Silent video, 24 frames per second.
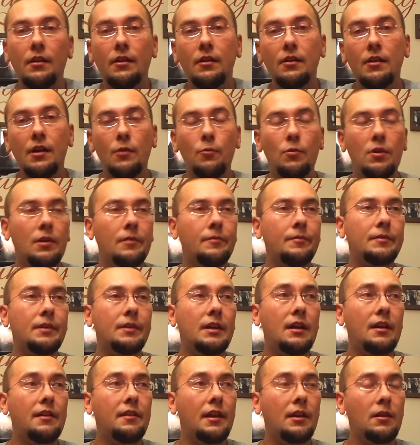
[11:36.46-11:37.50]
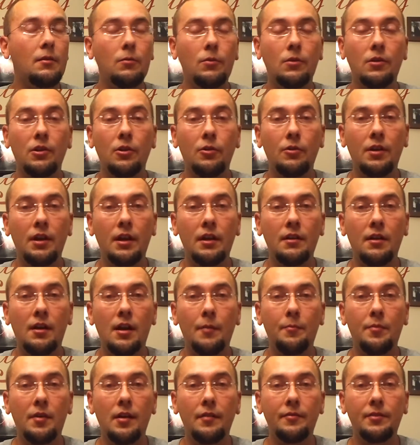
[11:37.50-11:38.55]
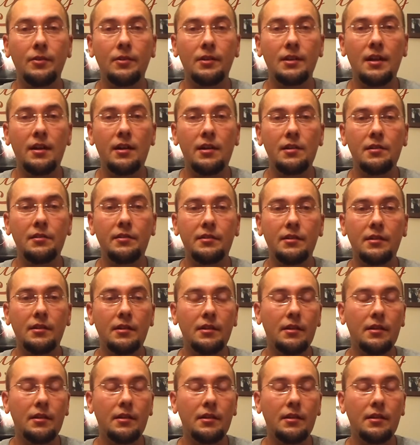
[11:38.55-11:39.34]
Alright, well, I think I'm going to go ahead and hop off here, guys.